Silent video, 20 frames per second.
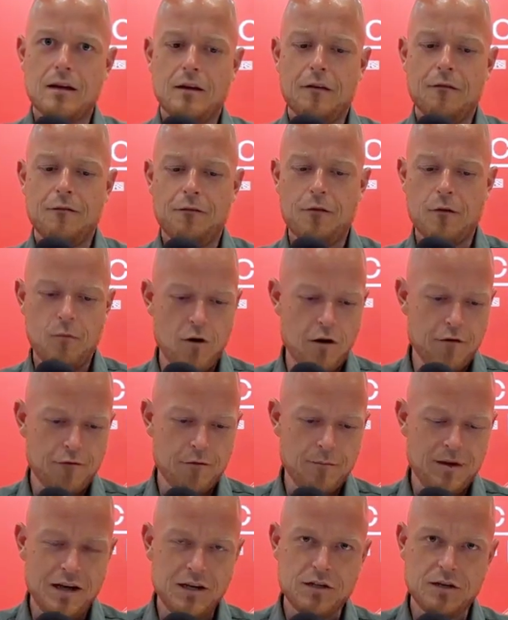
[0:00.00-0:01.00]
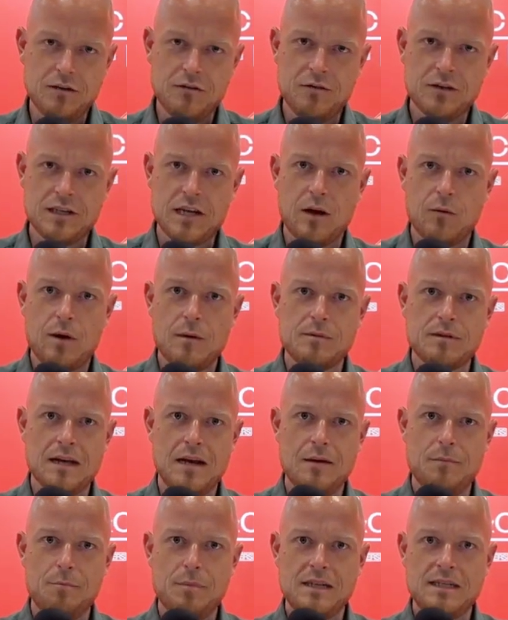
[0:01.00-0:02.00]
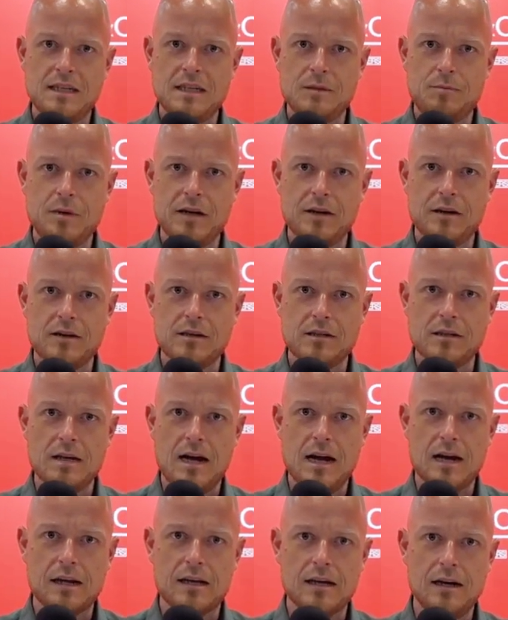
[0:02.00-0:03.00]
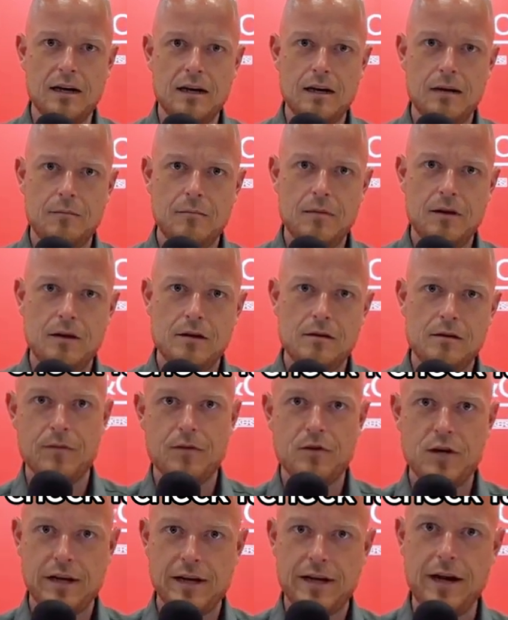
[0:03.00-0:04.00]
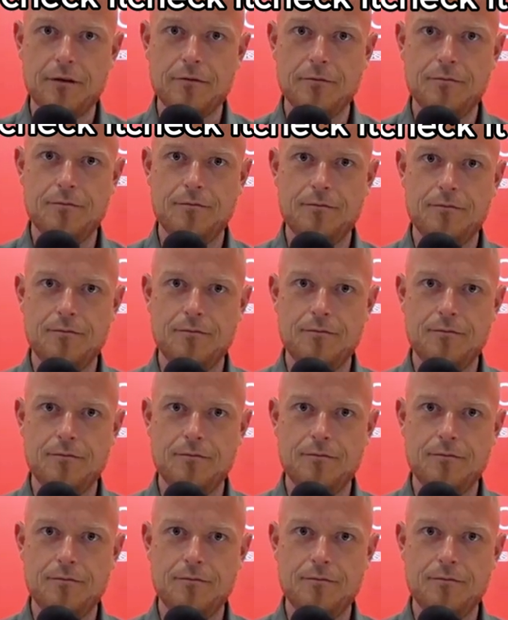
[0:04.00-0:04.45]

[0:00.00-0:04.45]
For more information, visit our website, bcspeakers.com. Check it out.